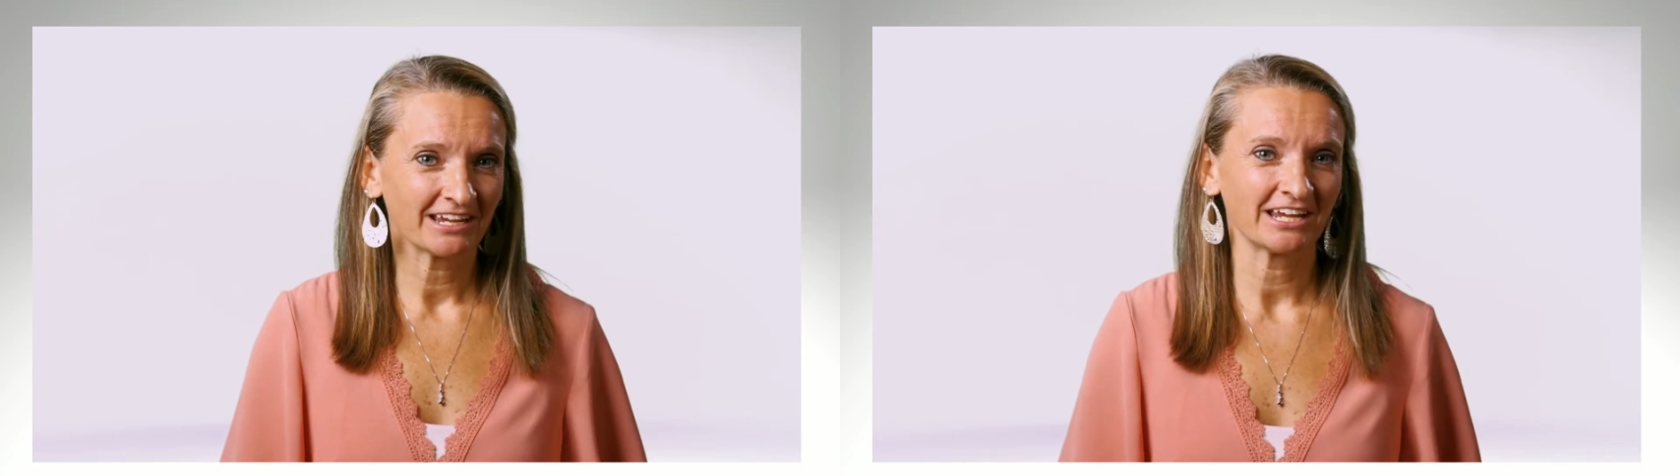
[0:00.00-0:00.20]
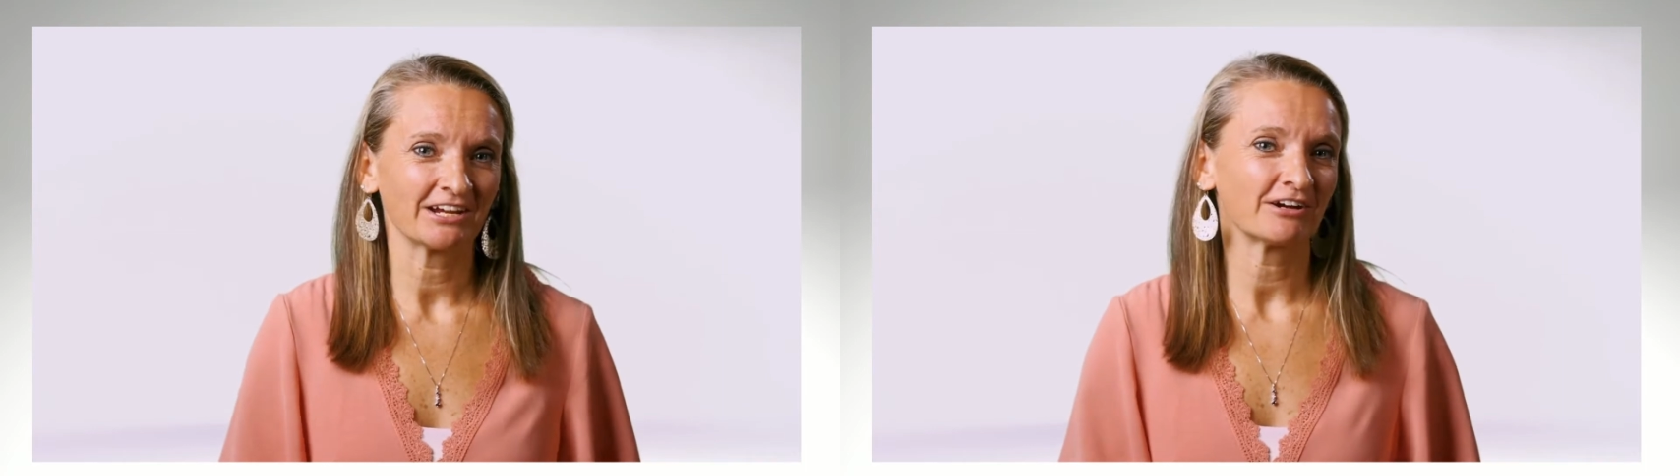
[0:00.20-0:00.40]

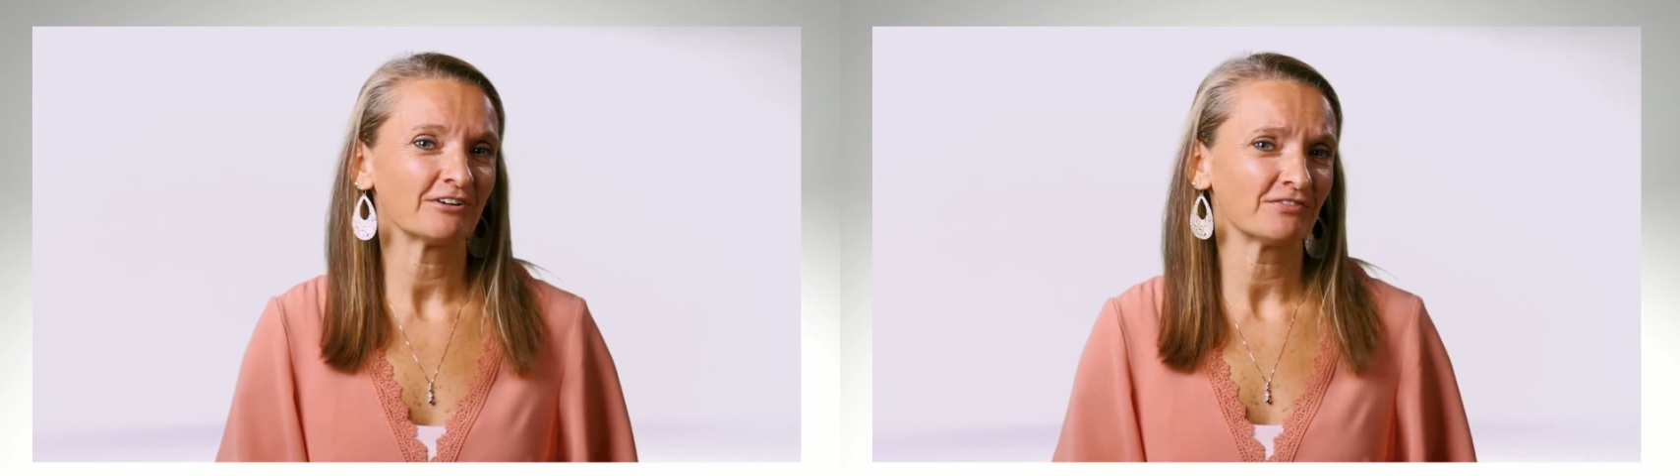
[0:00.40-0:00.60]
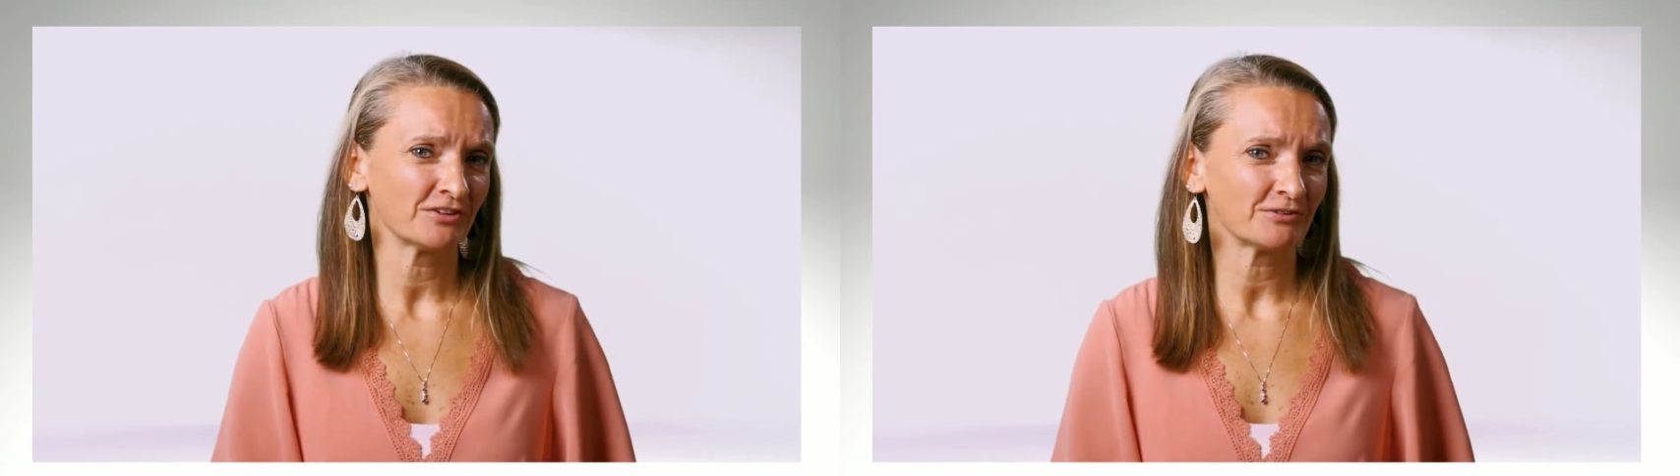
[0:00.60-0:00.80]
here
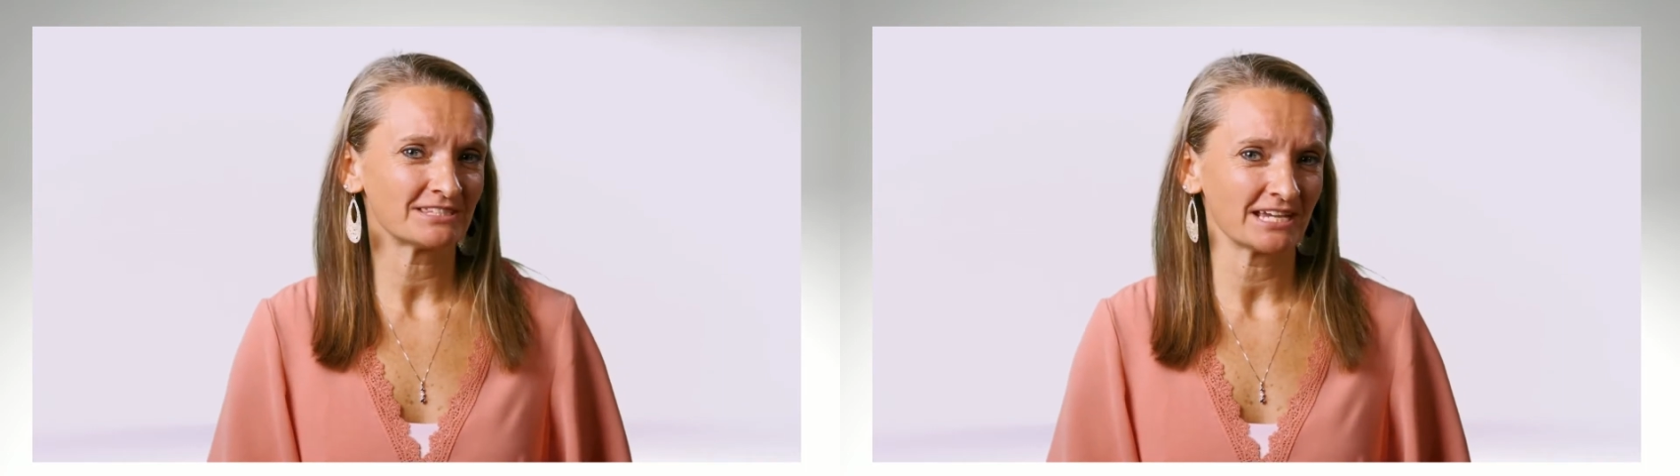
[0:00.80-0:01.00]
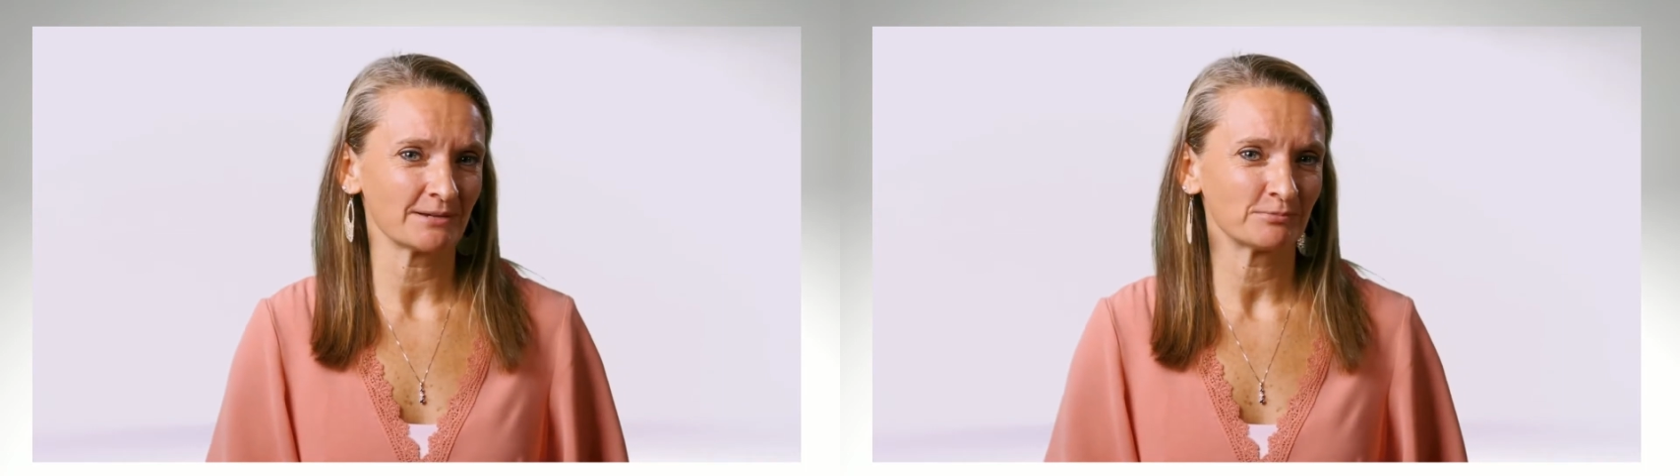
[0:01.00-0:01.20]
are a few
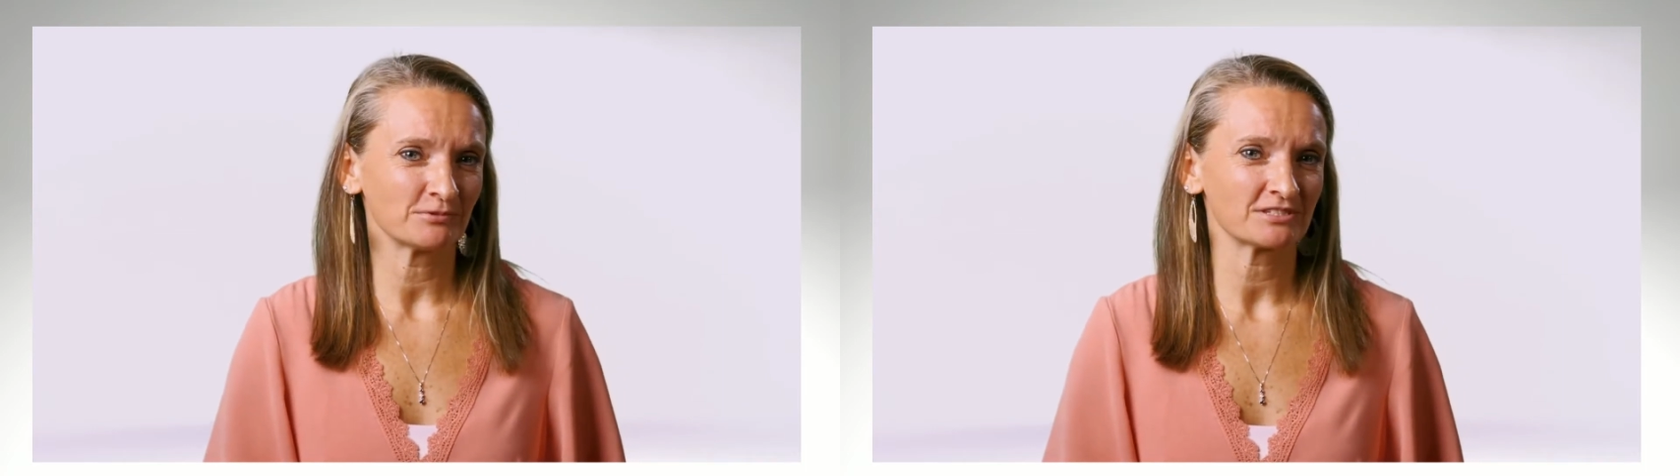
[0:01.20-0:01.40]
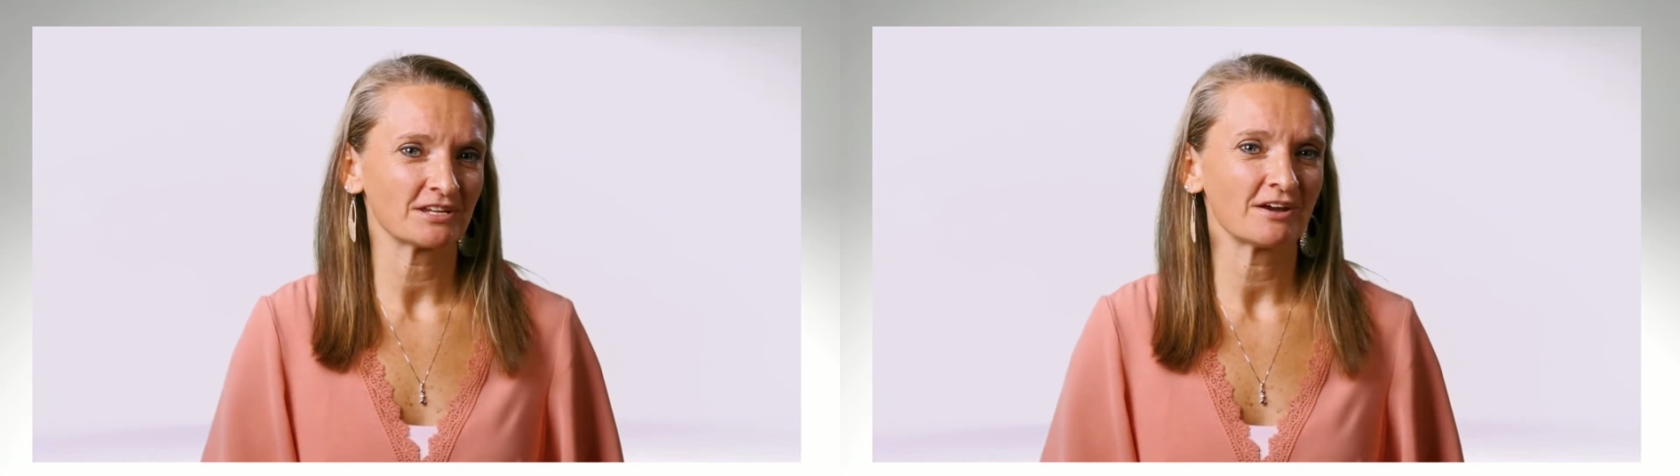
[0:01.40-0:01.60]

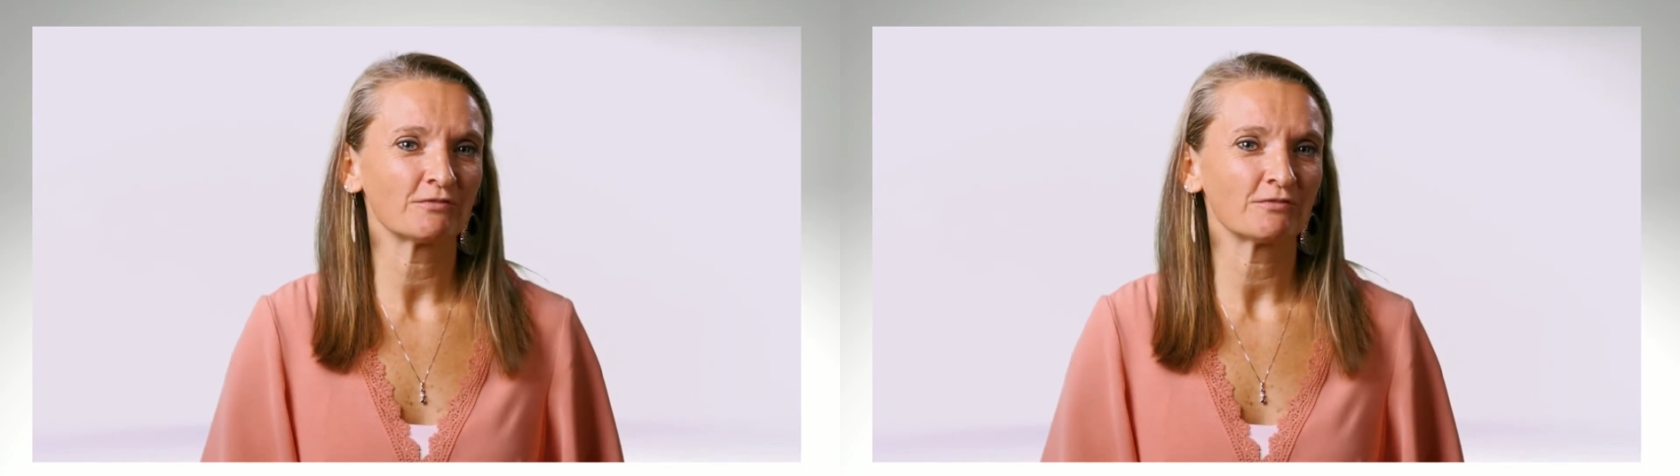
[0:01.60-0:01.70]
examples